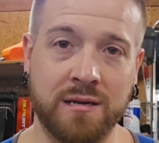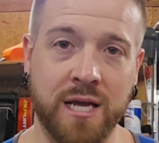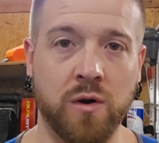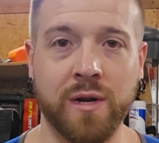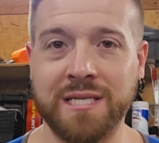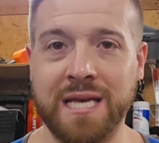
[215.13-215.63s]

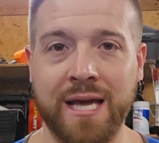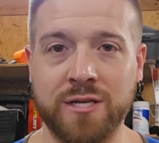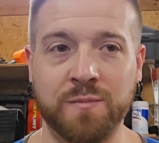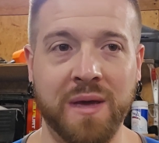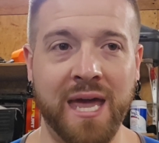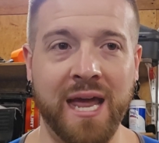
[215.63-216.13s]
it only
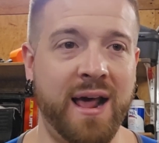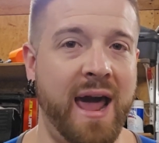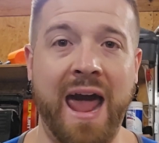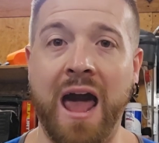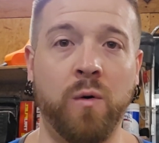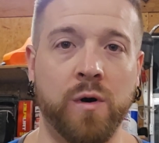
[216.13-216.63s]
takes me an
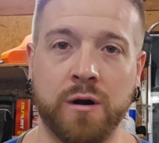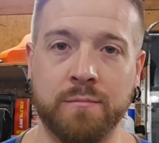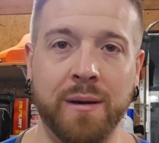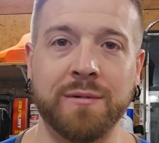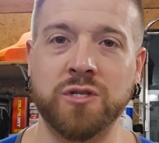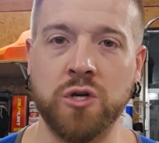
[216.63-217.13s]
hour,
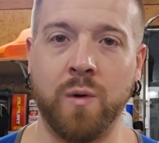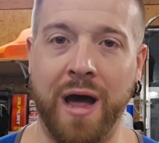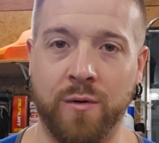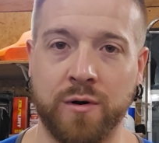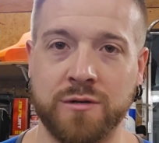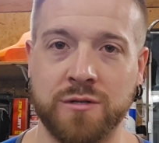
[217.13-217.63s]
maybe 2
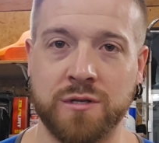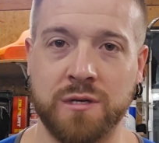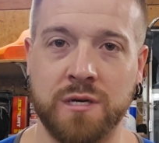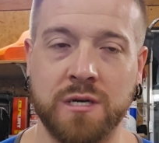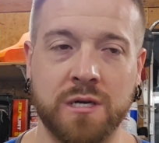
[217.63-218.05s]
hours,